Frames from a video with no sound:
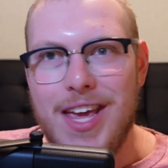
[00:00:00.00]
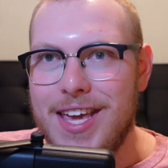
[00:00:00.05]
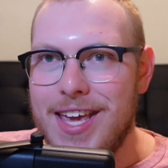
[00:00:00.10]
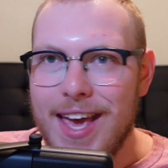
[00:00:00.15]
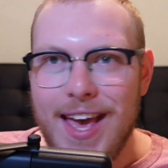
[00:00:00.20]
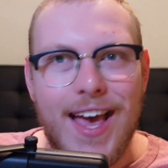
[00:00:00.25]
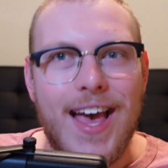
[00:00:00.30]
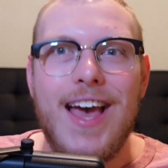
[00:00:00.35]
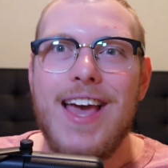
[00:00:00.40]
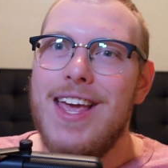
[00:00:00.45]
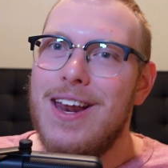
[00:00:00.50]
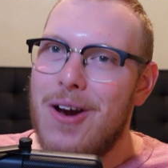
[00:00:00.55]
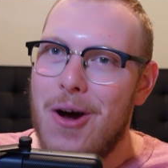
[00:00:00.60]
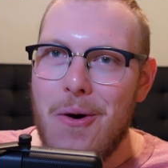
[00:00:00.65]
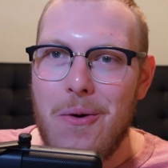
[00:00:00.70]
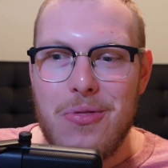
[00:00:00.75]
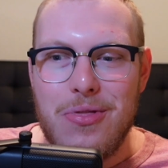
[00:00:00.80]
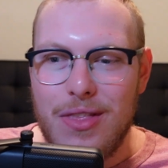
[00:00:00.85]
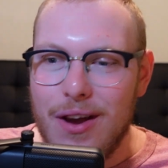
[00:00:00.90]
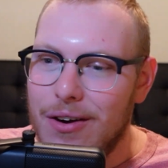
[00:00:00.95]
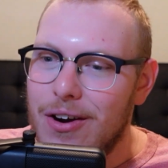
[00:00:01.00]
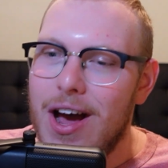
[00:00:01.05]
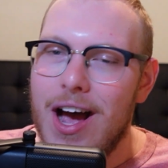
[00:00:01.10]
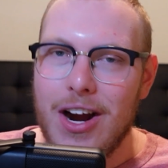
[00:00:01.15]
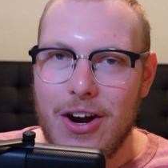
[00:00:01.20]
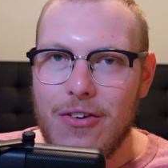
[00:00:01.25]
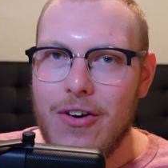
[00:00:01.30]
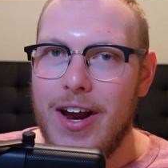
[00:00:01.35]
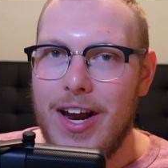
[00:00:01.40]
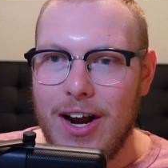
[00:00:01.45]
Like, you know, they're
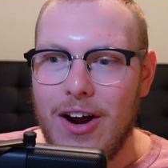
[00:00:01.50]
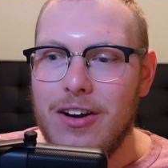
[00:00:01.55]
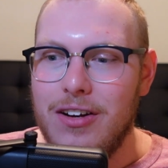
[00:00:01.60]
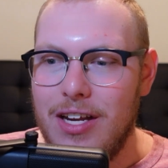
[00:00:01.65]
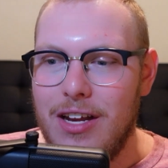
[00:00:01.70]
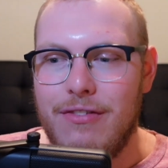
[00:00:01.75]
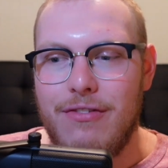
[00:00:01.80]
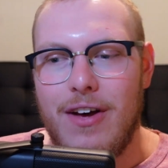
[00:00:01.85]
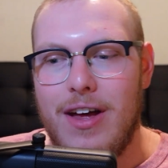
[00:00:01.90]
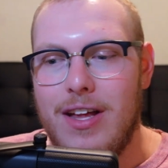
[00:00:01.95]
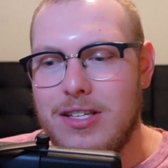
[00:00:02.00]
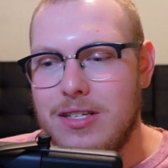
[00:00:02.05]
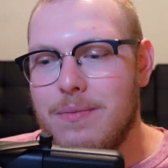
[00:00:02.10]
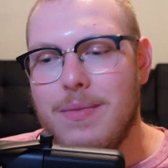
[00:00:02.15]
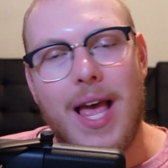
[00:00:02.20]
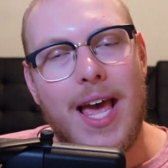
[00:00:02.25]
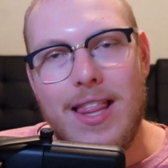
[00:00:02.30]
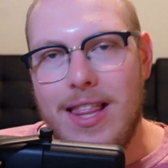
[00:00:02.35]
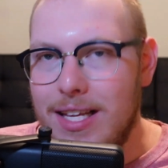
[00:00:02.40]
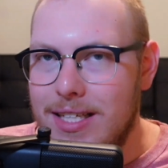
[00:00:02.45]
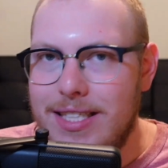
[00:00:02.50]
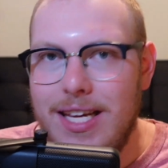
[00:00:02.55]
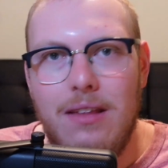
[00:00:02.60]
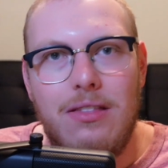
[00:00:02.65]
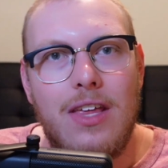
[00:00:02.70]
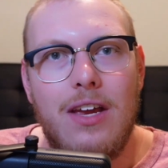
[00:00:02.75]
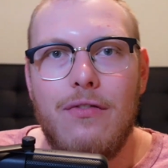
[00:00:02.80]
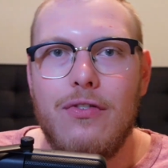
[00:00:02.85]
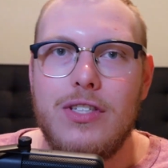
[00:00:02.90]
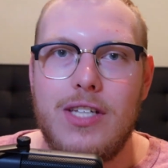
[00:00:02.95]
not great on defense. And then same
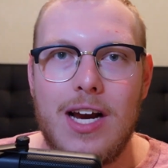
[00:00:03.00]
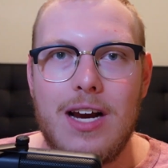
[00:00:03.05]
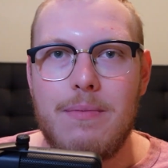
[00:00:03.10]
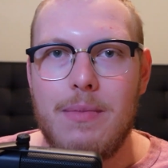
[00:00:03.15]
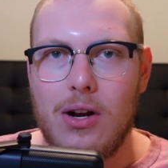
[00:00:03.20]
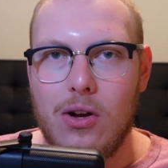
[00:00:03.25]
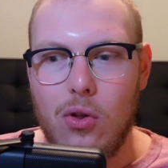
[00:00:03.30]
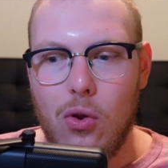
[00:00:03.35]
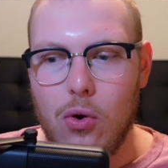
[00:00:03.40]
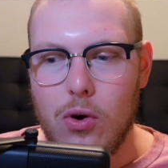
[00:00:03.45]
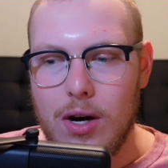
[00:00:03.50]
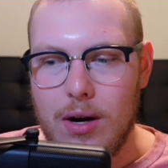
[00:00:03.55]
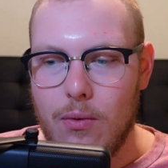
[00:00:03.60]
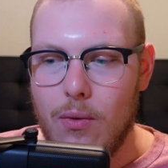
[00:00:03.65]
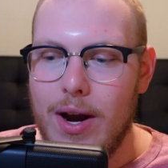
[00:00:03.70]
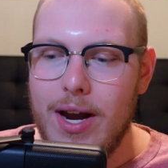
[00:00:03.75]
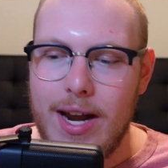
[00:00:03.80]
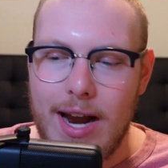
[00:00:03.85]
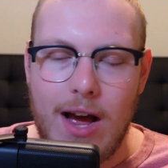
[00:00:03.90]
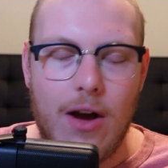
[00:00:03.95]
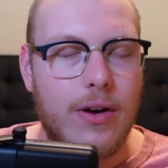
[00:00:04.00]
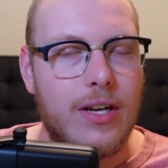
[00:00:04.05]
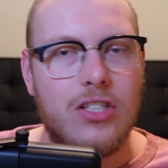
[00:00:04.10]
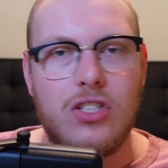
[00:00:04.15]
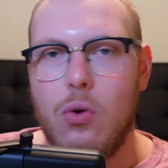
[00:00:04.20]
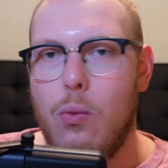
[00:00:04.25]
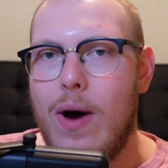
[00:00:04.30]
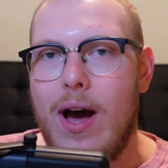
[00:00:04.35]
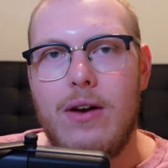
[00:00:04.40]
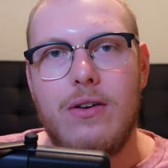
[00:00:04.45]
thing for Terry McLaurin. Right now, he's
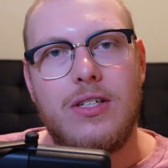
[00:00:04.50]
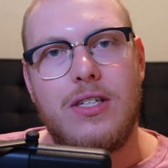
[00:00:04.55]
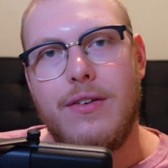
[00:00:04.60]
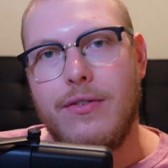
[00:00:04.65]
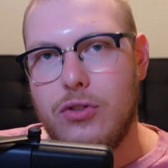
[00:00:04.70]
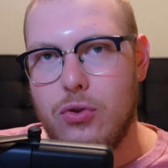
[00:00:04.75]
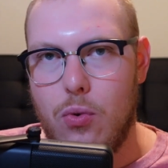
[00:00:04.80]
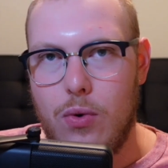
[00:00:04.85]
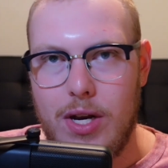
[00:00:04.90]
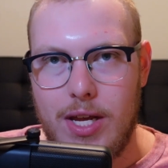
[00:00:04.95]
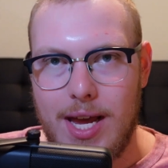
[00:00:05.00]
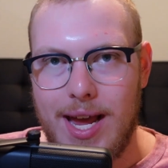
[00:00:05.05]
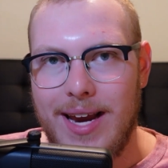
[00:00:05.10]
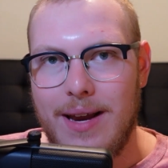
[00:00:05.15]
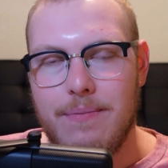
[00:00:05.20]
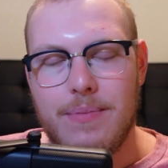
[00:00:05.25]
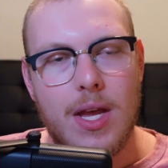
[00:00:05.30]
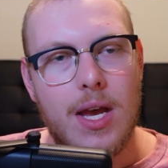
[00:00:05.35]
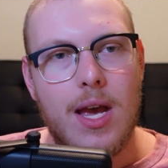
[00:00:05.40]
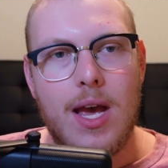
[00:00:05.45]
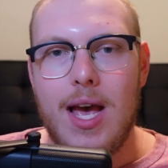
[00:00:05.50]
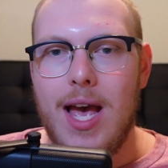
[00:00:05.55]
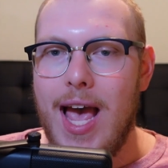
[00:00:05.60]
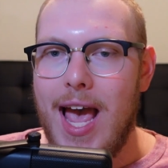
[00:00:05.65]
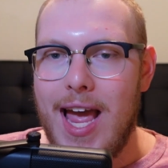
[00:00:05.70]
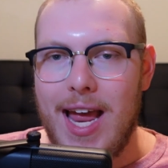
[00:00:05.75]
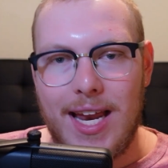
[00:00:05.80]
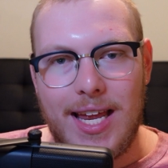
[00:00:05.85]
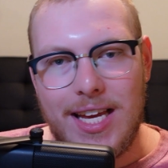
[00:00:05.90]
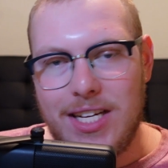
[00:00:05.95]
the wide receiver 28,
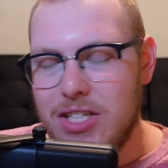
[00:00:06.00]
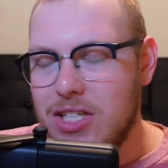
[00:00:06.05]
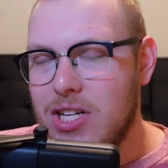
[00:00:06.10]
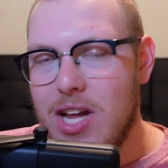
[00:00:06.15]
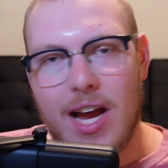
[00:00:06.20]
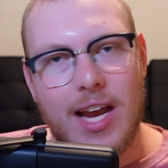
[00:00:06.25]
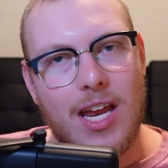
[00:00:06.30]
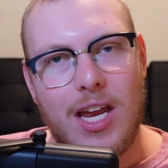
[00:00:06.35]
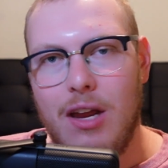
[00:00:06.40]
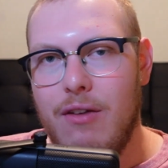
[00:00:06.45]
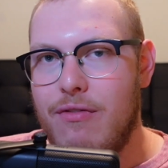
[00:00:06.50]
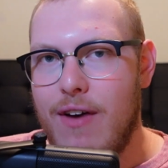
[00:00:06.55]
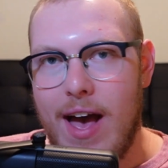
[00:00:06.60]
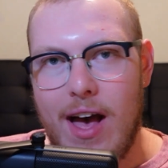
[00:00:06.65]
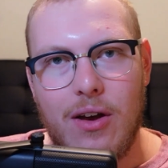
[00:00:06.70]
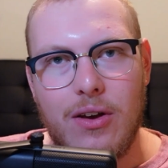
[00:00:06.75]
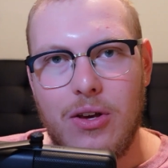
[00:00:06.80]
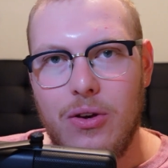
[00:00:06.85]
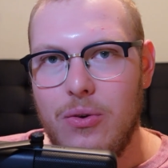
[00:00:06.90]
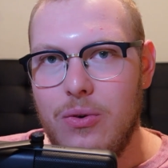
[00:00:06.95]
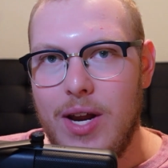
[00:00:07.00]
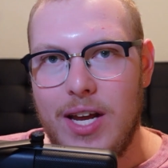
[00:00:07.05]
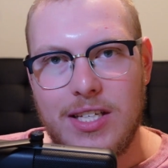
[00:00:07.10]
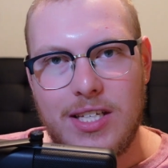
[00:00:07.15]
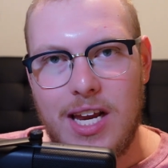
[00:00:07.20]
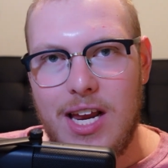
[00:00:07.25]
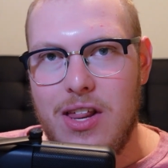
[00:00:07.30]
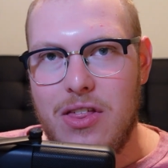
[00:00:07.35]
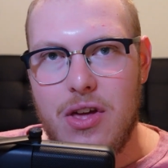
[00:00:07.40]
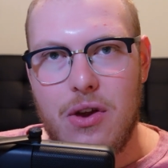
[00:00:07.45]
and he's just not getting valued as
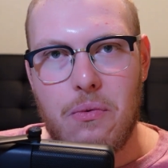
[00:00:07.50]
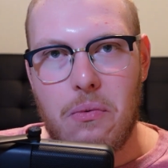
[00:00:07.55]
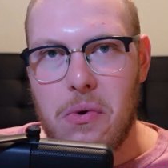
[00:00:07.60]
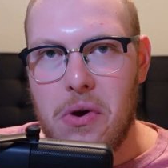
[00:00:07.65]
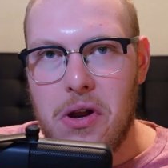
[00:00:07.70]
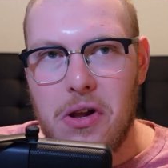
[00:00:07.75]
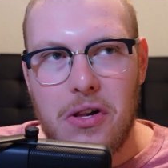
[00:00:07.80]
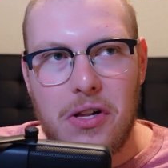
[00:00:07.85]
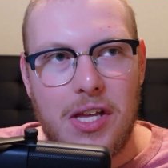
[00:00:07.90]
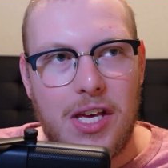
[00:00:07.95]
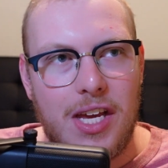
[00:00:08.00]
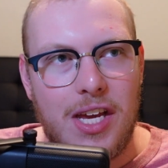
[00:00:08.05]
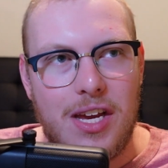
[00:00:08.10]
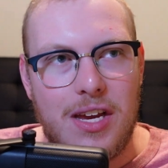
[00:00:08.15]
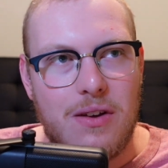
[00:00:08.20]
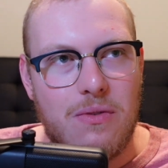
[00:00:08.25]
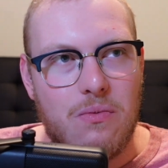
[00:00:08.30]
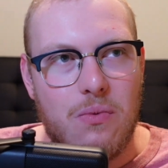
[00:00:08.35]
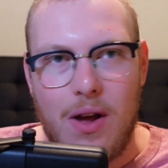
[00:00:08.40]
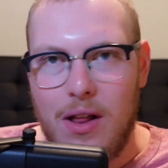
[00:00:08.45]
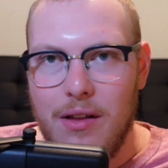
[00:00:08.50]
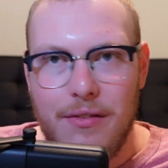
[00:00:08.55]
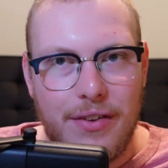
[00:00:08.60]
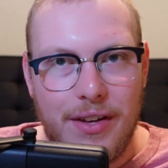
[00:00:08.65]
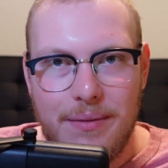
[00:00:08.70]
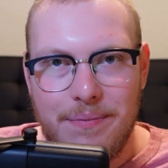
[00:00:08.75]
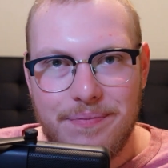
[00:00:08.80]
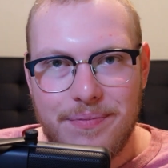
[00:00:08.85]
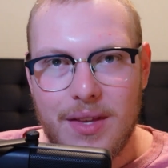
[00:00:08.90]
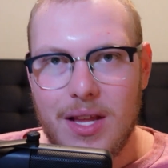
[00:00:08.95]
anything really
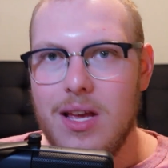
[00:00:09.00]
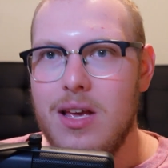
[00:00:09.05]
relevant.